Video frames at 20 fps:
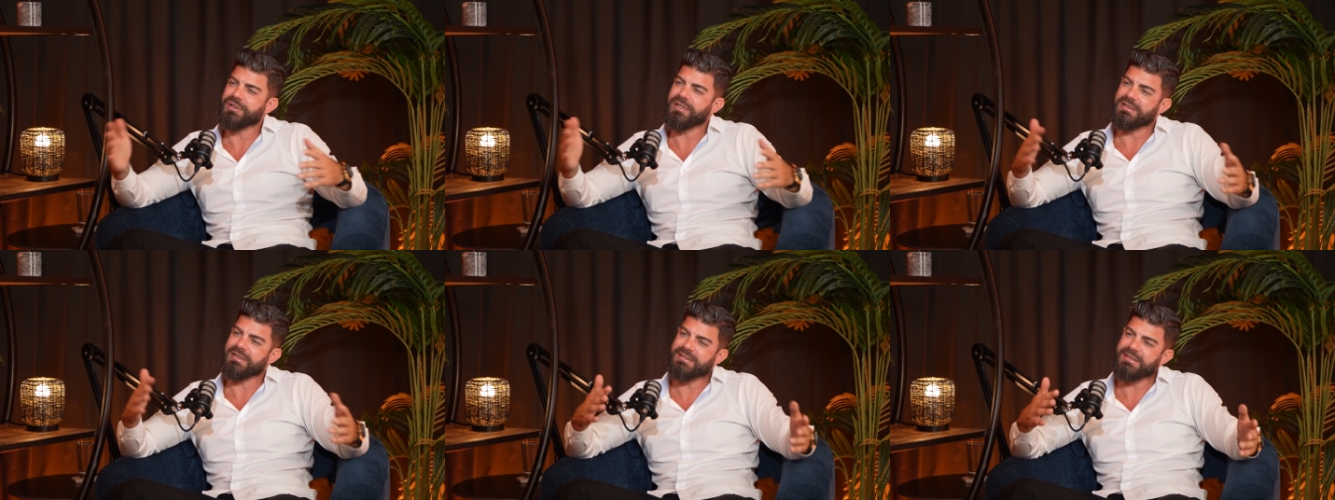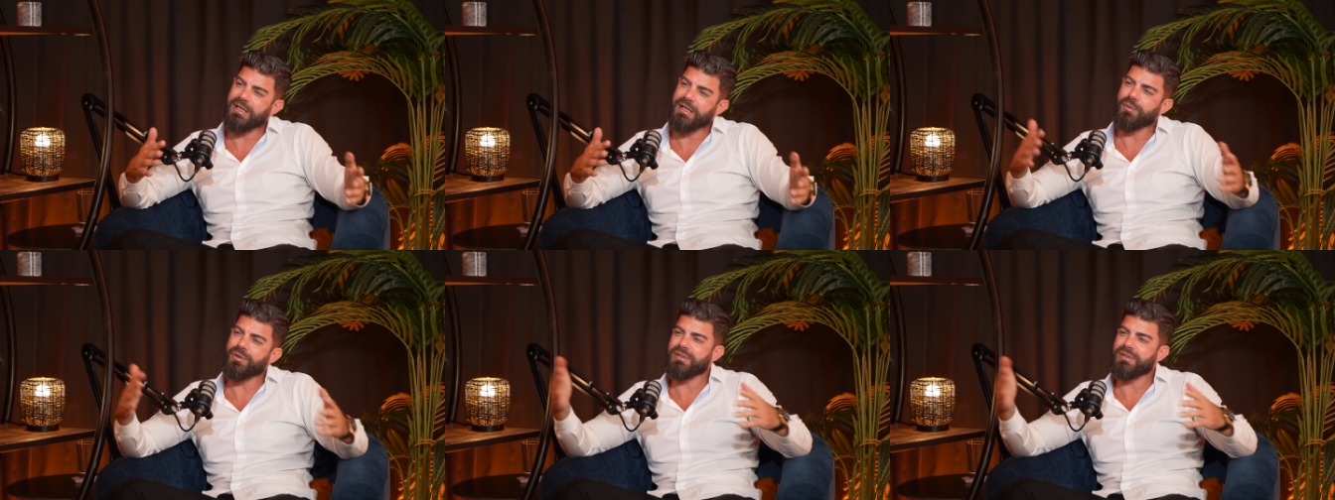can
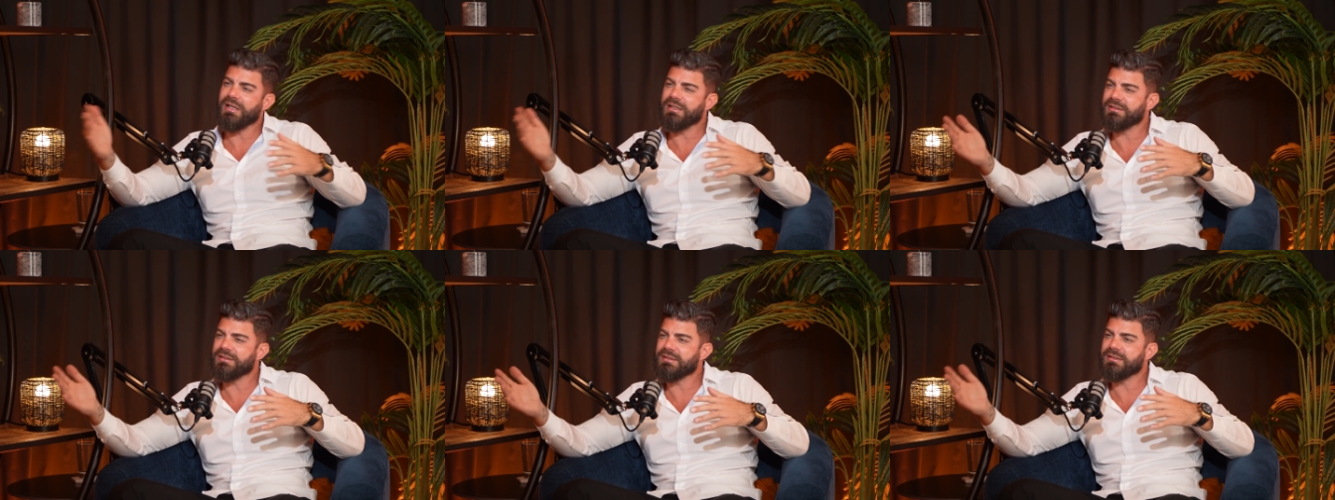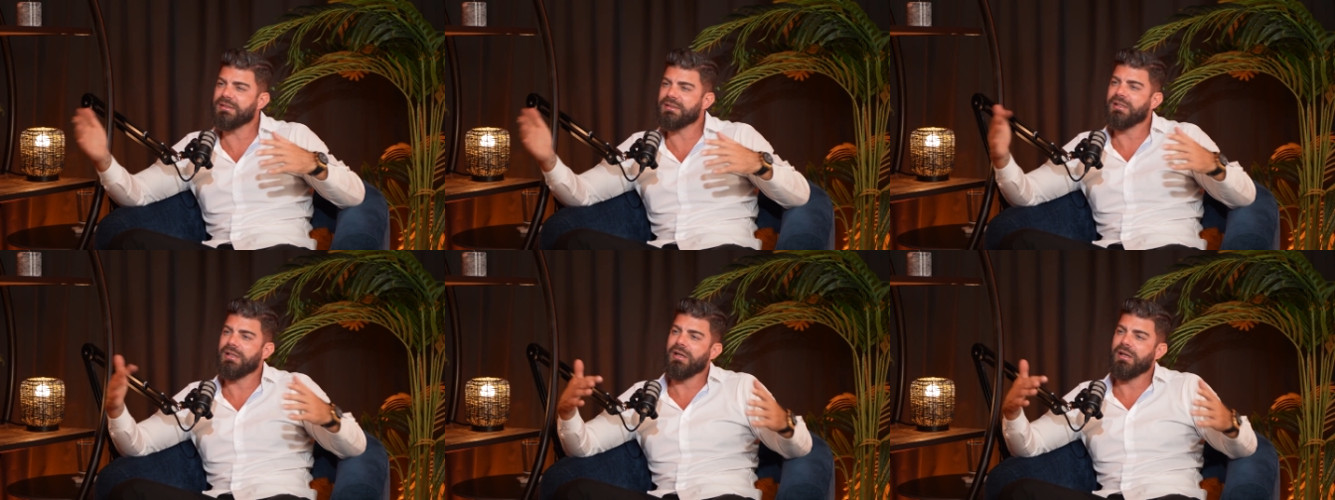stay with
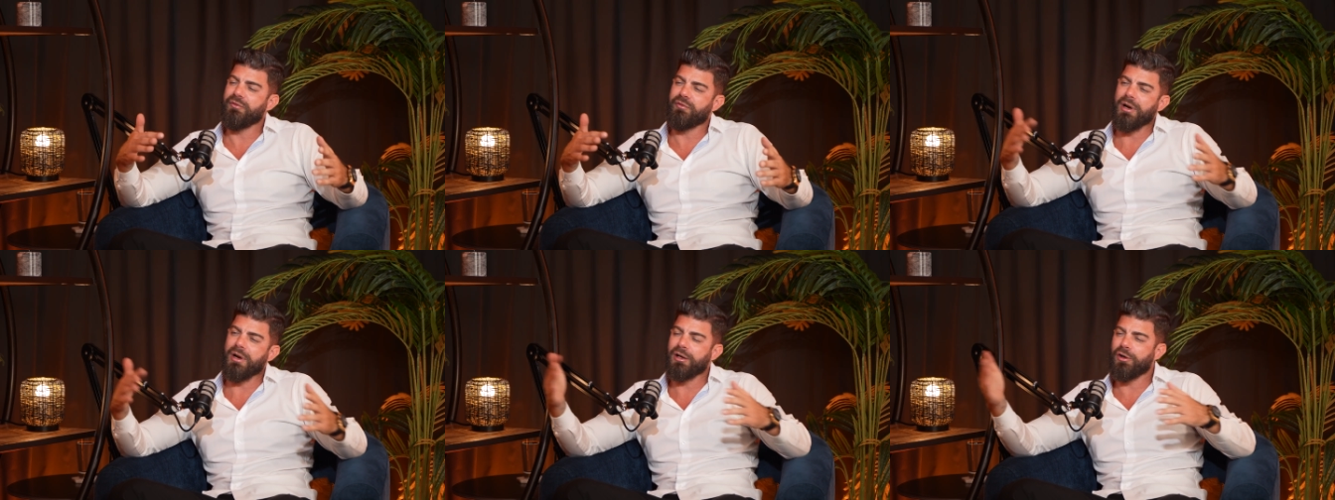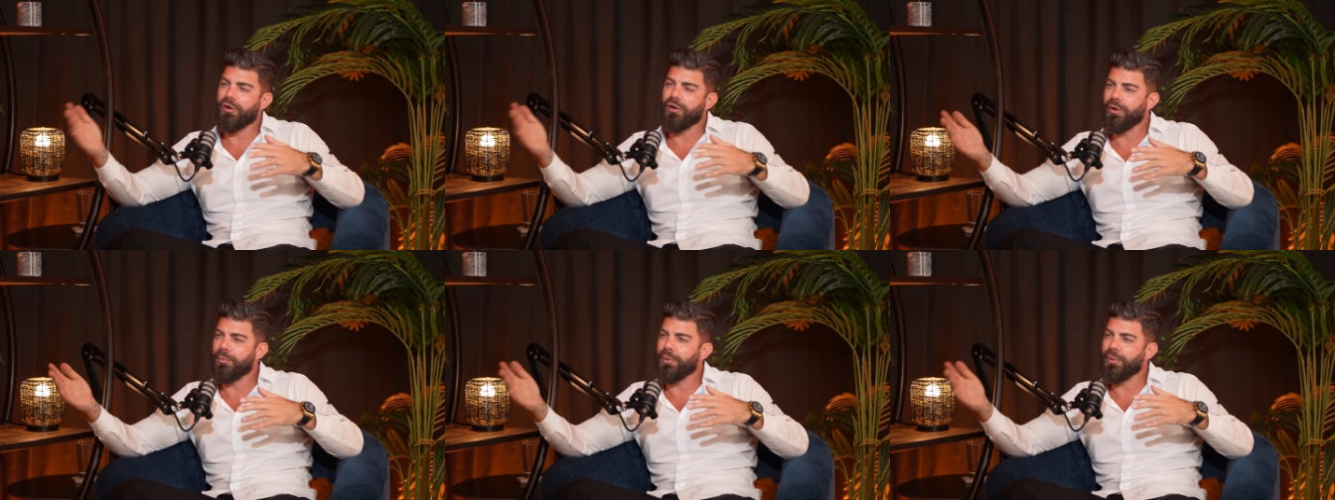us for a
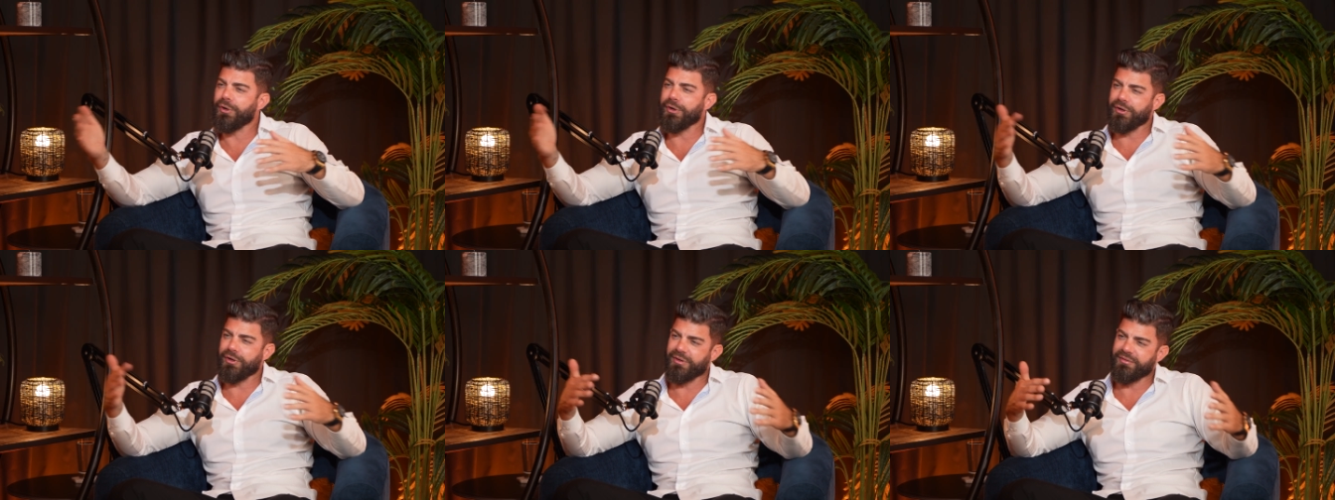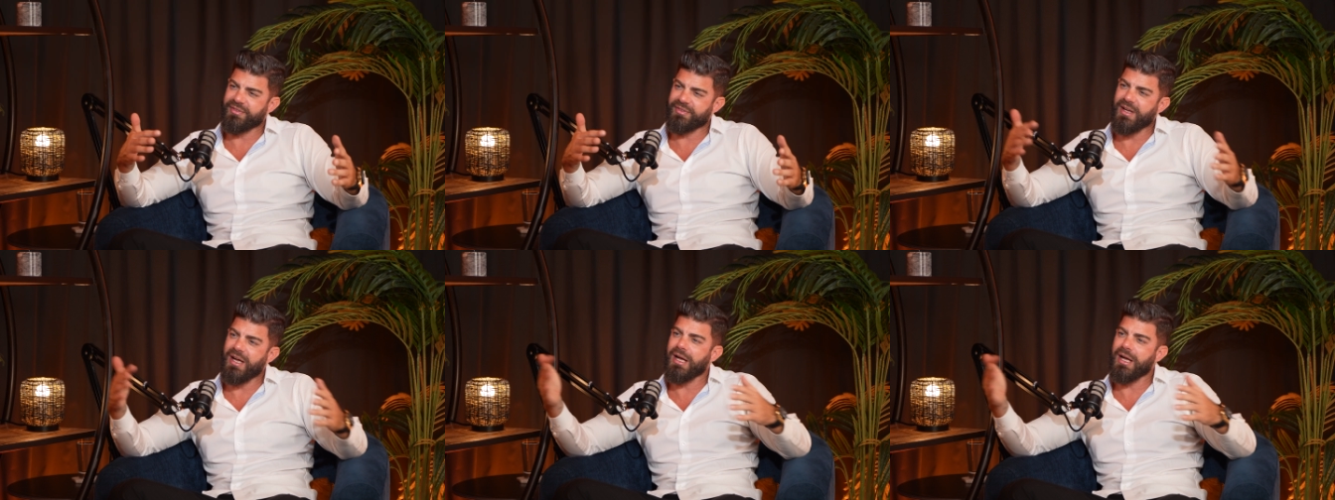longer period
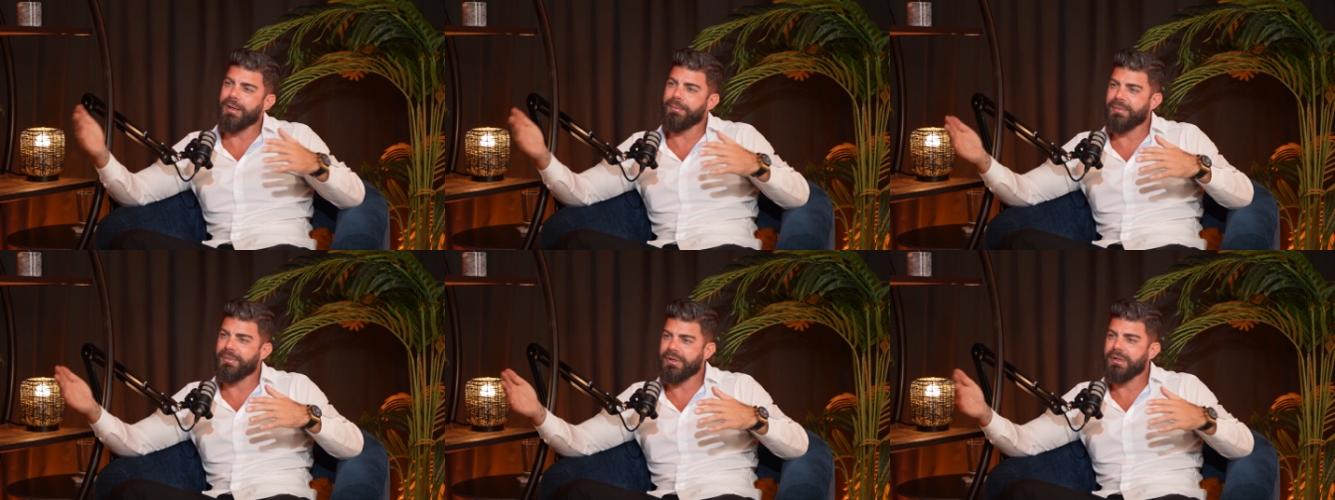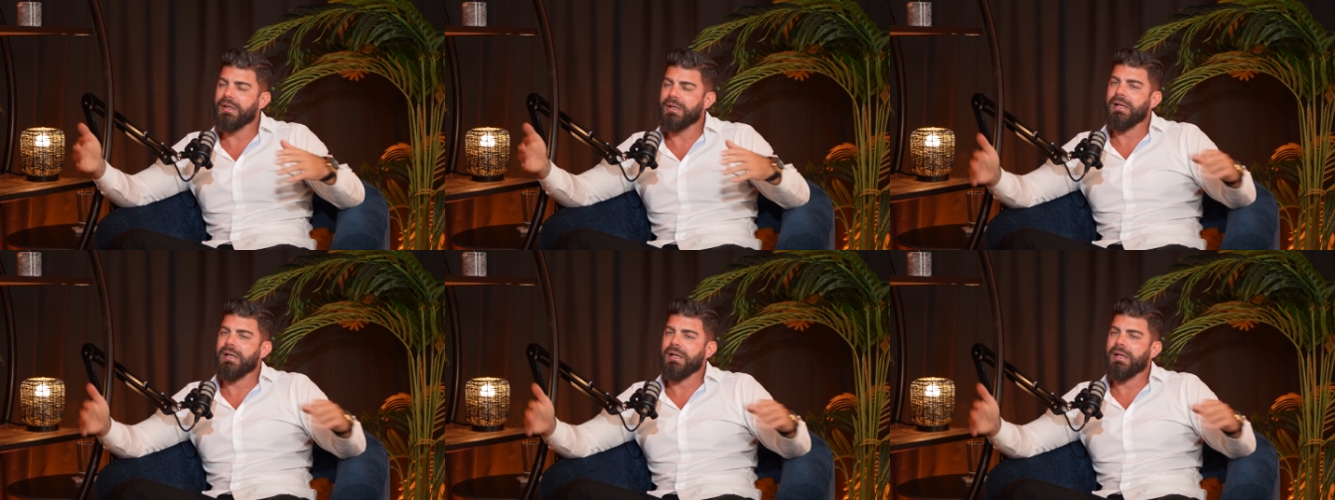of time.